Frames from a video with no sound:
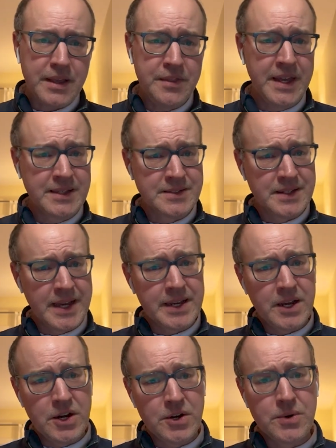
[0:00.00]
things
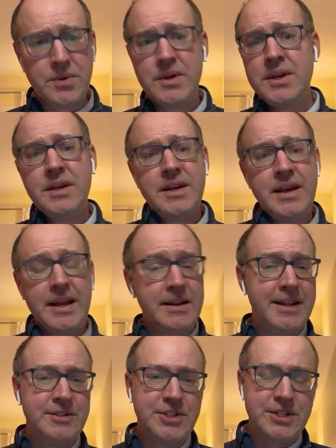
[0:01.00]
like, and
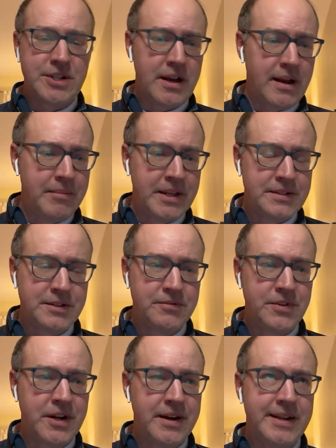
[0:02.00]
it's a
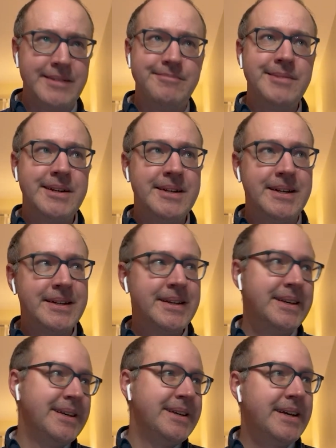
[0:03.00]
very,
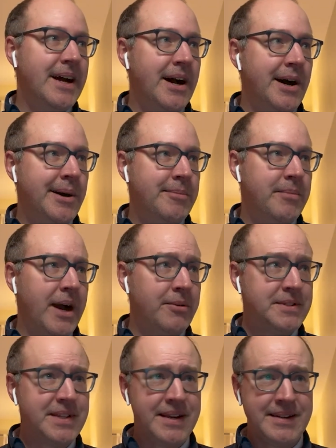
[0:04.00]
I
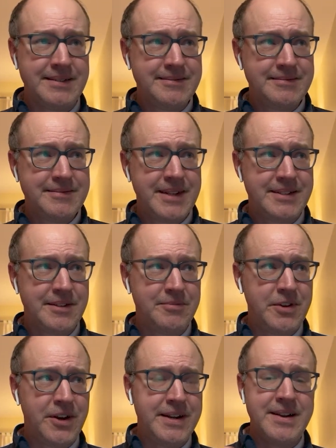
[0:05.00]
would say it's a
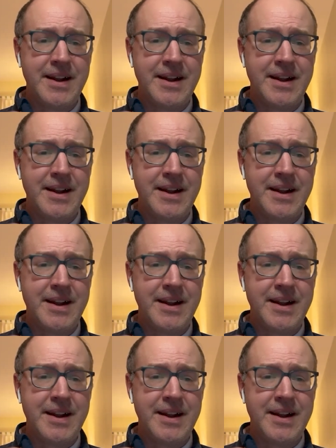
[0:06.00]
very